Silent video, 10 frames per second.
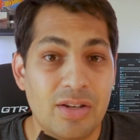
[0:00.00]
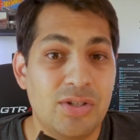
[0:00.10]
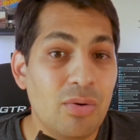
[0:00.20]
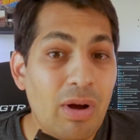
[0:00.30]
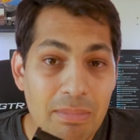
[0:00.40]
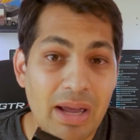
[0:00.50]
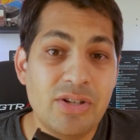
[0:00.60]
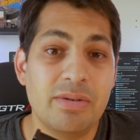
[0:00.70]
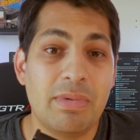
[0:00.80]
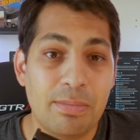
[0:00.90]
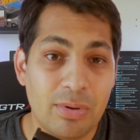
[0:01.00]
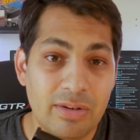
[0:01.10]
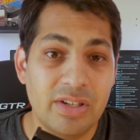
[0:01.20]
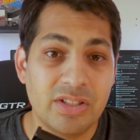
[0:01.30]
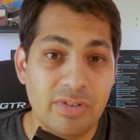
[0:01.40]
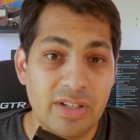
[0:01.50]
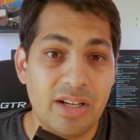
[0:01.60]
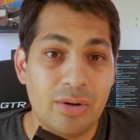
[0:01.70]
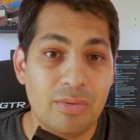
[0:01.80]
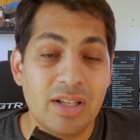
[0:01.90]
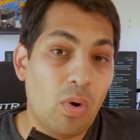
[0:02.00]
The two I mentioned in my previous video,